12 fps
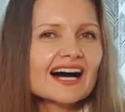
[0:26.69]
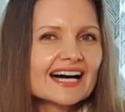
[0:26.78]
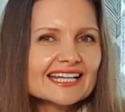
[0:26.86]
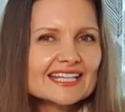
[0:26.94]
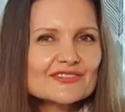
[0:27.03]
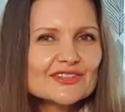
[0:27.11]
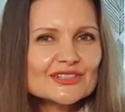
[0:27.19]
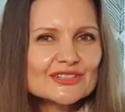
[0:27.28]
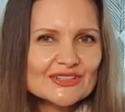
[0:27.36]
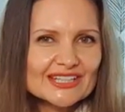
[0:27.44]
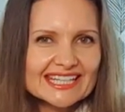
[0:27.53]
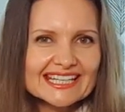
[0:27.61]
Hi, if you're
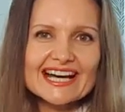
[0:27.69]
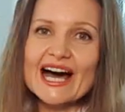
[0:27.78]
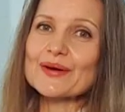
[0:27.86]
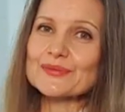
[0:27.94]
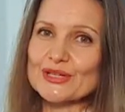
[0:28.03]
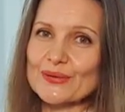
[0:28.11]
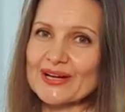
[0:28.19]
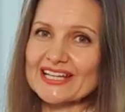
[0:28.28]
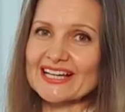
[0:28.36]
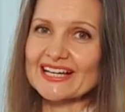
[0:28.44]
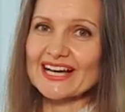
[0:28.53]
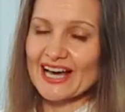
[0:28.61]
new here, I'm
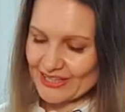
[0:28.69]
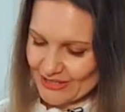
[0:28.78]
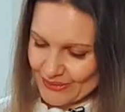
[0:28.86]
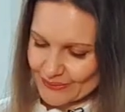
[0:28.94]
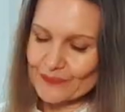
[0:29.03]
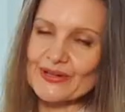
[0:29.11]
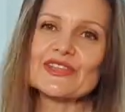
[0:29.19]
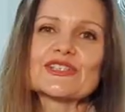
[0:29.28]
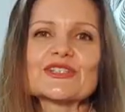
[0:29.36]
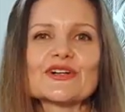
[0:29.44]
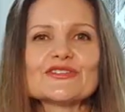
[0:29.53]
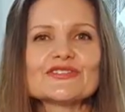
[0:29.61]
Joanna, along with
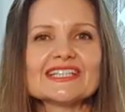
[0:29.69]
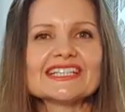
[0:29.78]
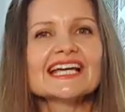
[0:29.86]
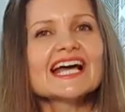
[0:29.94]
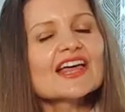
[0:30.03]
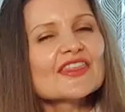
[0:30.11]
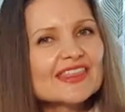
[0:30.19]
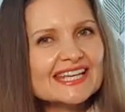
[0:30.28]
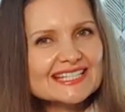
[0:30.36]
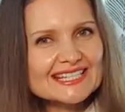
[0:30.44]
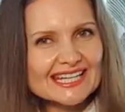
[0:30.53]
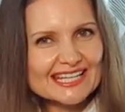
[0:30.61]
Sophie.
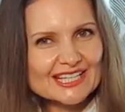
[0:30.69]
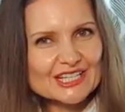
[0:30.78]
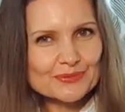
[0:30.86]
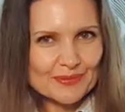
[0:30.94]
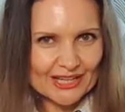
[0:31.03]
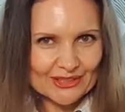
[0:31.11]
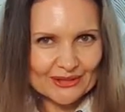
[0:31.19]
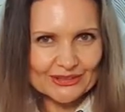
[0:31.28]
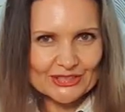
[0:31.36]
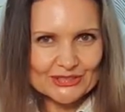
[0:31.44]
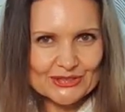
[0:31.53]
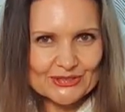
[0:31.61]
This is my
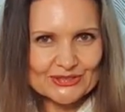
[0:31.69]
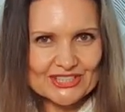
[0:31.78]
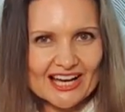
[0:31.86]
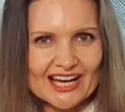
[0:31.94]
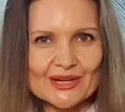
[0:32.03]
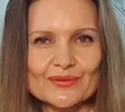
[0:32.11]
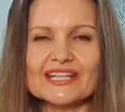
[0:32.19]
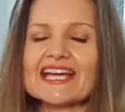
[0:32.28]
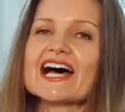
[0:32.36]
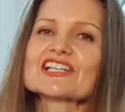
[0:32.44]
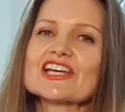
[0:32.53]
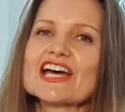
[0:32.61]
Goldendoodle Diary,
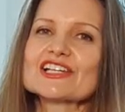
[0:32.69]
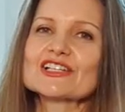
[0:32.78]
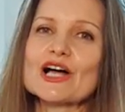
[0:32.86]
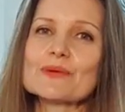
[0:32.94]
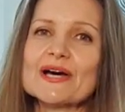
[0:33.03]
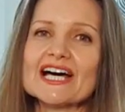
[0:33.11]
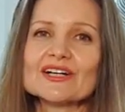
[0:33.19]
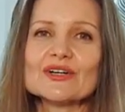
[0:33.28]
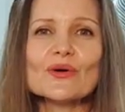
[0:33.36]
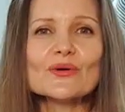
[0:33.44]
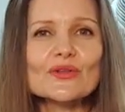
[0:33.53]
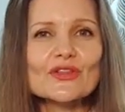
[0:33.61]
a channel about
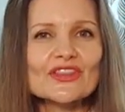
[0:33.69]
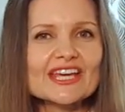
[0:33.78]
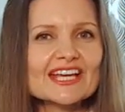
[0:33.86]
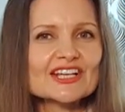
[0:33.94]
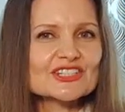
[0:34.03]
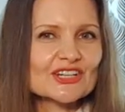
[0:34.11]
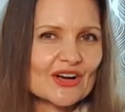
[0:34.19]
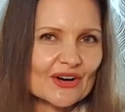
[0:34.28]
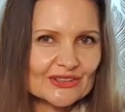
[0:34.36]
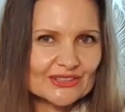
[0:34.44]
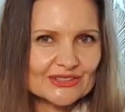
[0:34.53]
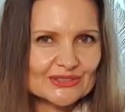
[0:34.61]
all things
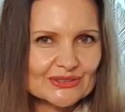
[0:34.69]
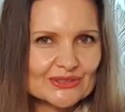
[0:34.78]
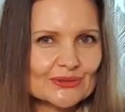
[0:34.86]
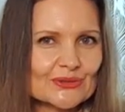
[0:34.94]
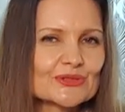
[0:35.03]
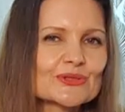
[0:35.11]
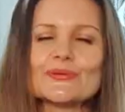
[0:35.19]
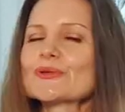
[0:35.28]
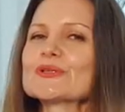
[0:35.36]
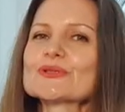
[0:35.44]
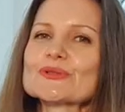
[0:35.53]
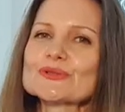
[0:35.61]
Goldendoodles,
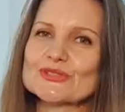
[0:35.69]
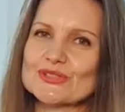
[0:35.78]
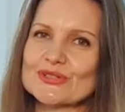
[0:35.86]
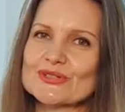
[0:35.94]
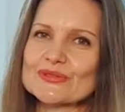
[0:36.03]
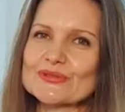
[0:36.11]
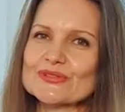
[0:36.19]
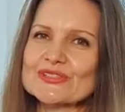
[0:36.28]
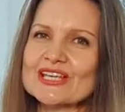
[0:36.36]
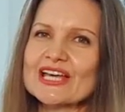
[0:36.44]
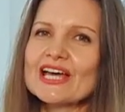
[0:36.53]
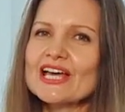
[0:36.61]
Groodles,
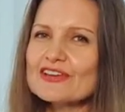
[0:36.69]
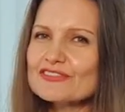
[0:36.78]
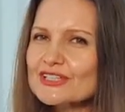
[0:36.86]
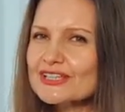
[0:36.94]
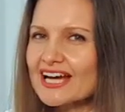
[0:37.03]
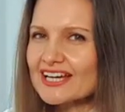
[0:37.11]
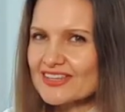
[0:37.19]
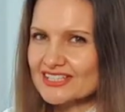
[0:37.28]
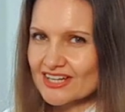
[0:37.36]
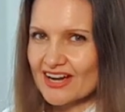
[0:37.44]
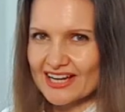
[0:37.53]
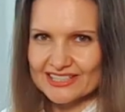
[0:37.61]
Doodles. If you like
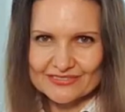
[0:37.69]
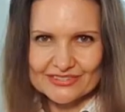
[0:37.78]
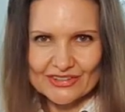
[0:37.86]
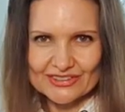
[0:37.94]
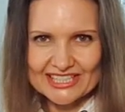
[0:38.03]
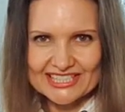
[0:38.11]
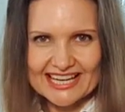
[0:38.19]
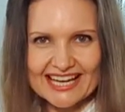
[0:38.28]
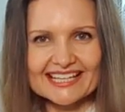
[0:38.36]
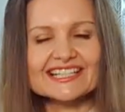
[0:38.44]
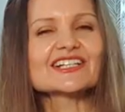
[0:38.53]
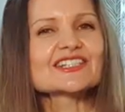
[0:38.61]
this kind of doggy
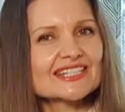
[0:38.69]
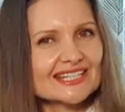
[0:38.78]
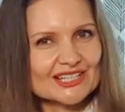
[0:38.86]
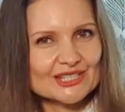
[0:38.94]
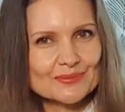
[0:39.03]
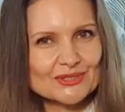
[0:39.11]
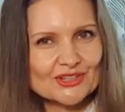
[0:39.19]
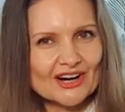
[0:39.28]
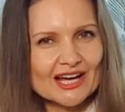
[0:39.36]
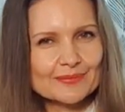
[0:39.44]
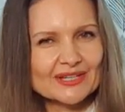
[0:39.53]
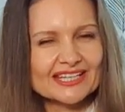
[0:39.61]
chat, consider
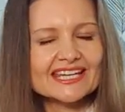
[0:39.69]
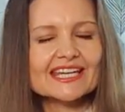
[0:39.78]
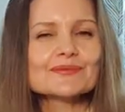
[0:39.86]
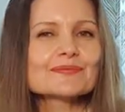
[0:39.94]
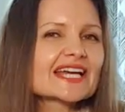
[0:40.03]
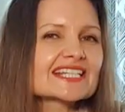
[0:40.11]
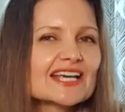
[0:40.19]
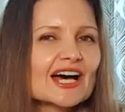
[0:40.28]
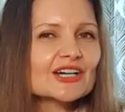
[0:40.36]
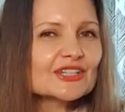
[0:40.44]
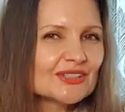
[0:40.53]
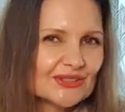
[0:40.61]
subscribing. It makes
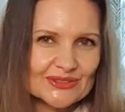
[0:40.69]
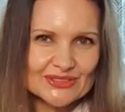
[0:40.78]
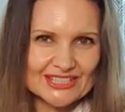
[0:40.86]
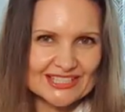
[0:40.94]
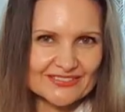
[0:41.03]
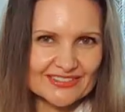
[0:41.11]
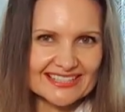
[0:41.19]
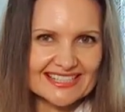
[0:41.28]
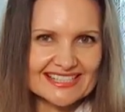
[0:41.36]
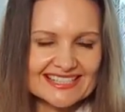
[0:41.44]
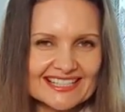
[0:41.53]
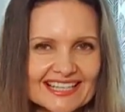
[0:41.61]
a huge
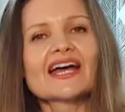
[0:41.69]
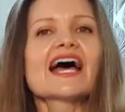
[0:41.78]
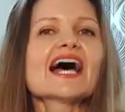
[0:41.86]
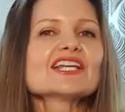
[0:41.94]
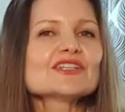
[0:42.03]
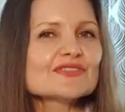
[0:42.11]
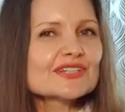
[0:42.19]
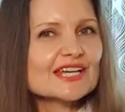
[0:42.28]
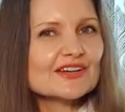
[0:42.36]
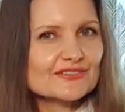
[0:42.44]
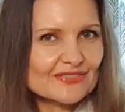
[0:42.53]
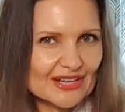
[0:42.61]
difference. And if you
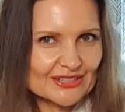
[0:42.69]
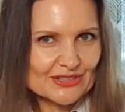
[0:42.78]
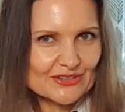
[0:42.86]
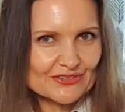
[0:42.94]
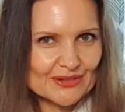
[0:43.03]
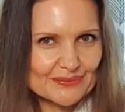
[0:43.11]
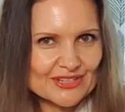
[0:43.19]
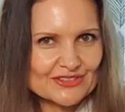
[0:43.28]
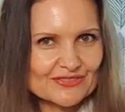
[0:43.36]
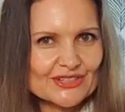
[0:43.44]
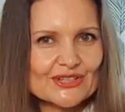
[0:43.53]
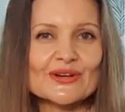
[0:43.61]
get value from
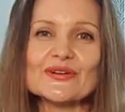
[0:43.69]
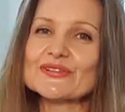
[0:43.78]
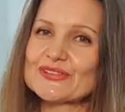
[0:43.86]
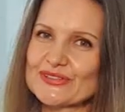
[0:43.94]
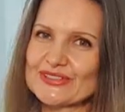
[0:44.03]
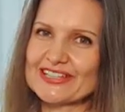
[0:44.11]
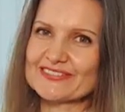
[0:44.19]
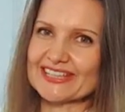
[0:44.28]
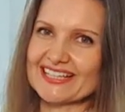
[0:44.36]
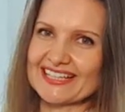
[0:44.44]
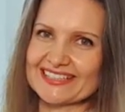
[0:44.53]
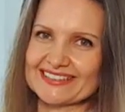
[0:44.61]
this video, do leave
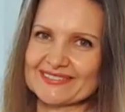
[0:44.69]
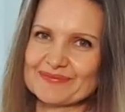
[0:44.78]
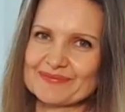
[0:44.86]
a like.